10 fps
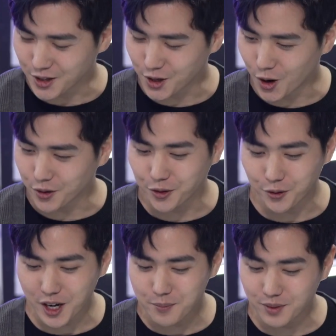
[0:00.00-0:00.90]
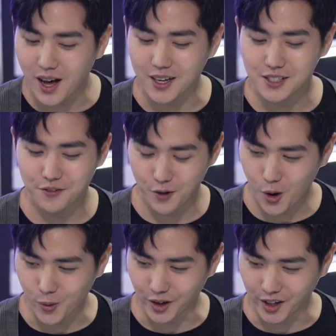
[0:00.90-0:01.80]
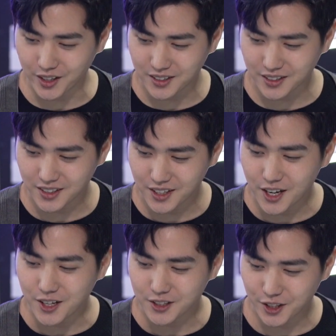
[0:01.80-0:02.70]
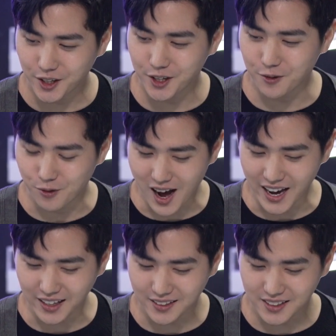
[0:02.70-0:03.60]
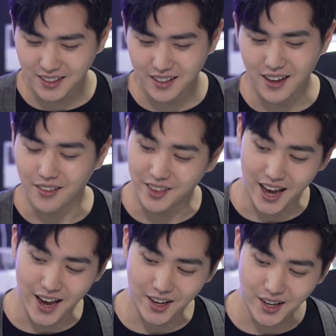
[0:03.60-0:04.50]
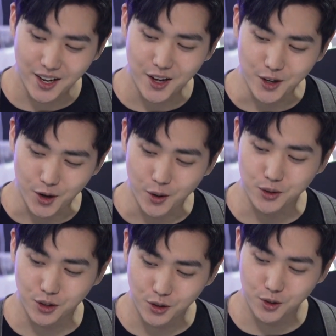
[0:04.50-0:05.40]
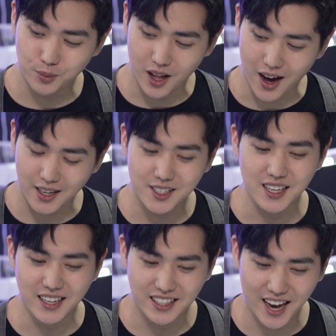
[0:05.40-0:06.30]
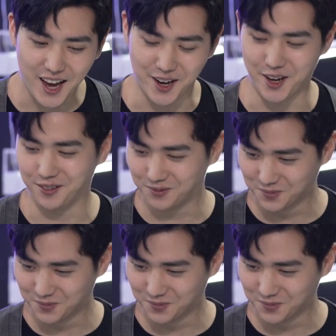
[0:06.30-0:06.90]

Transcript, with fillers: go three blocks forward, turn right, then go two blocks again.